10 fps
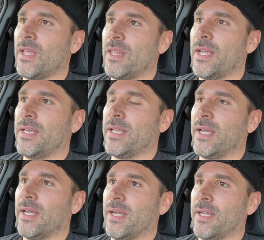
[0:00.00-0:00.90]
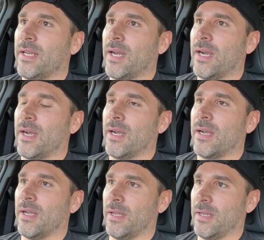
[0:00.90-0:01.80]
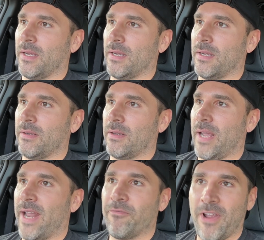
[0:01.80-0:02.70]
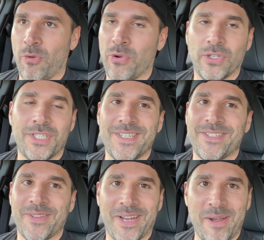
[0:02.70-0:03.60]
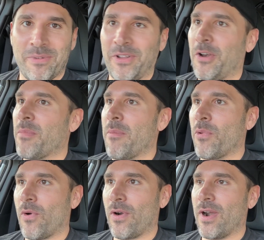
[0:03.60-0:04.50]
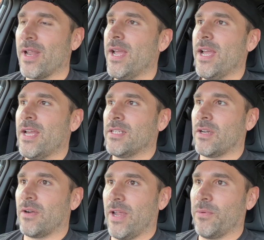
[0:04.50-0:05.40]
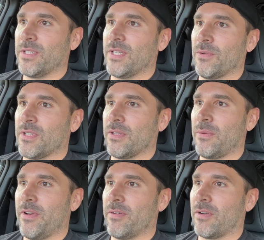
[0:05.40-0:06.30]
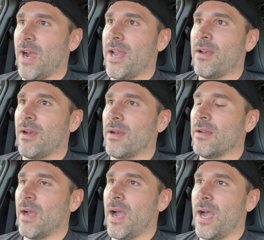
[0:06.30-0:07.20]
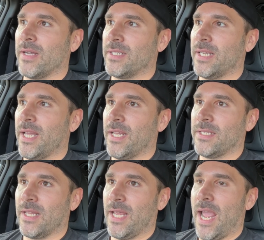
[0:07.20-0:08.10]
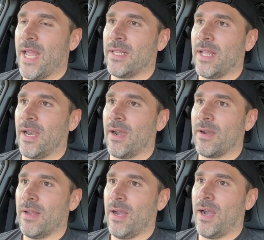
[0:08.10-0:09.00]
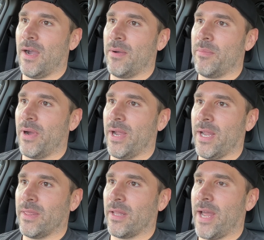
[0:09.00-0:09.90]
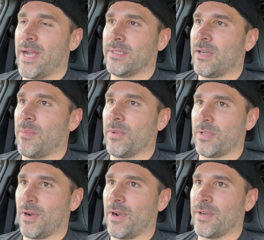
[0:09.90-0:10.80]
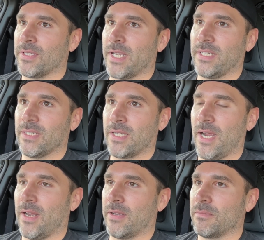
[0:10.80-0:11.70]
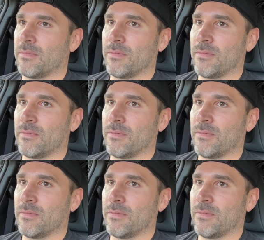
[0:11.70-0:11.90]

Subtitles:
they did had fatal pushes, so they kept clearing my board. So it was a little bit of a grinder to get it to the end there. But in the last couple turns, I just kind of